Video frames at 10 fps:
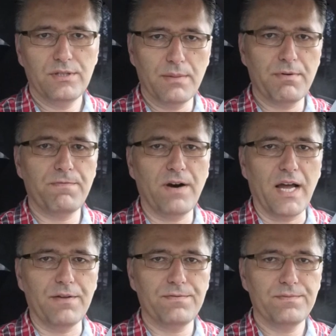Number
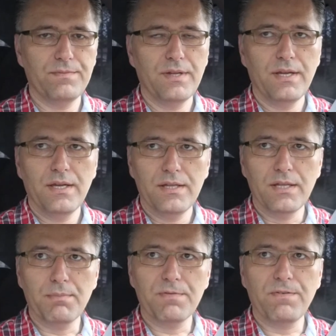5.
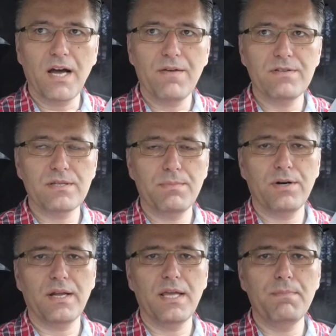Number 5 is
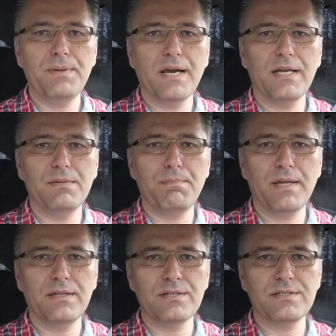about API
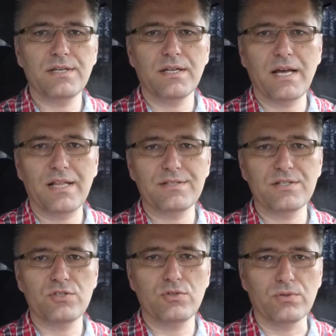dependency
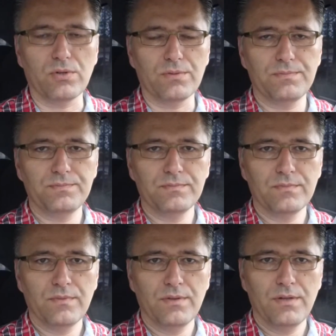analysis tool.
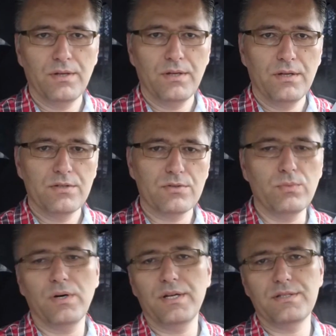So
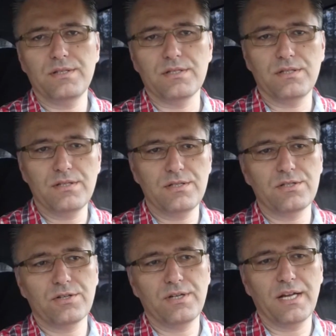what is this? This
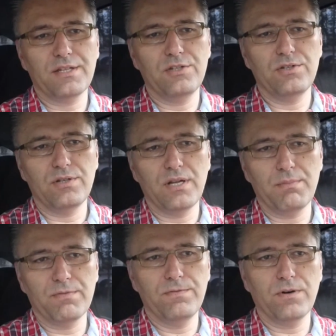is connected to the
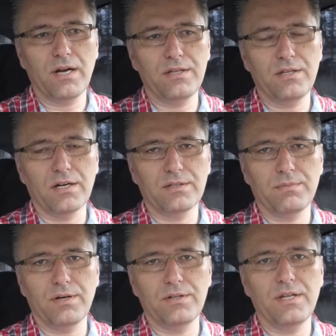number 4 I talked
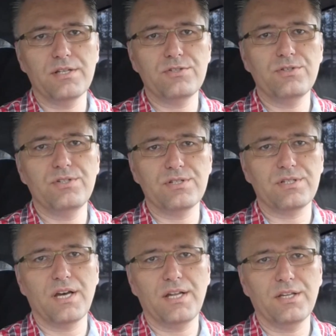about. As you're
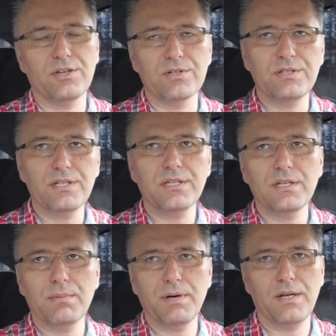designing, you're
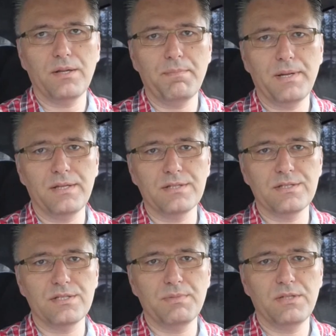thinking about the
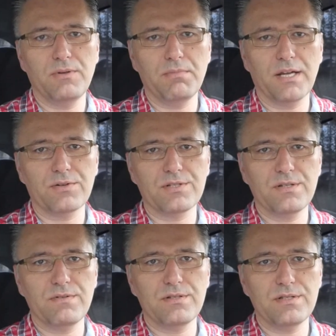dependencies between
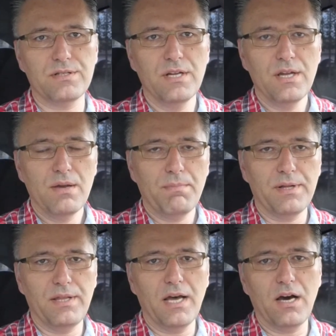microservices,
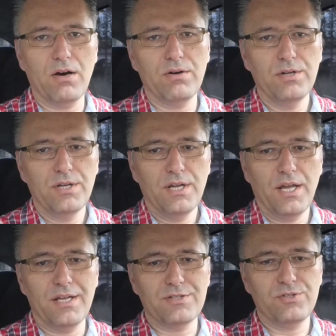but now
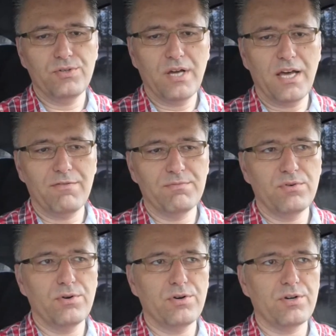as you have
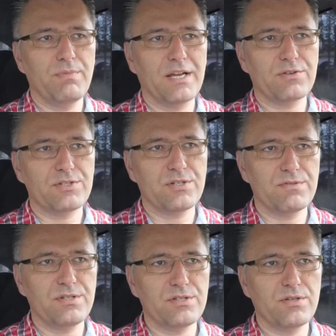more
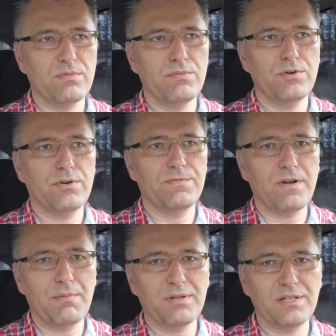microservices and more
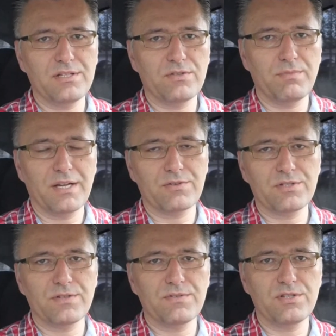families of
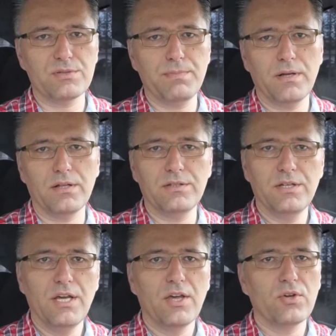microservices built,
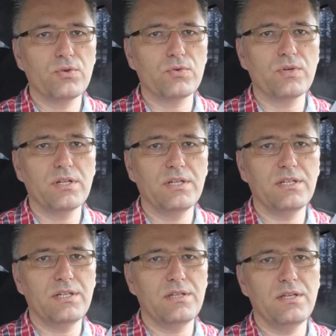you really
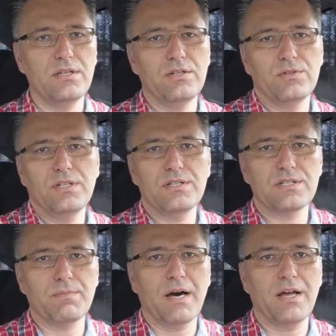need
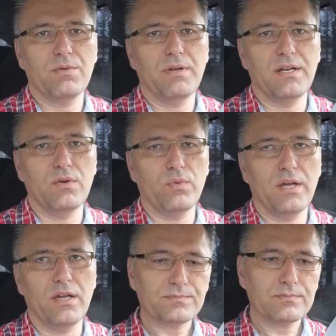some automated
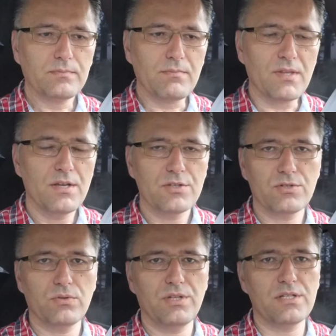way.
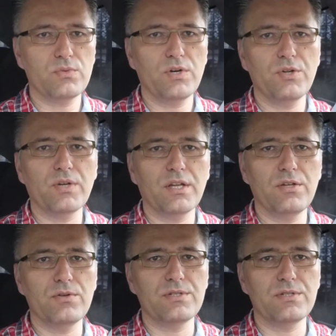So that's where you can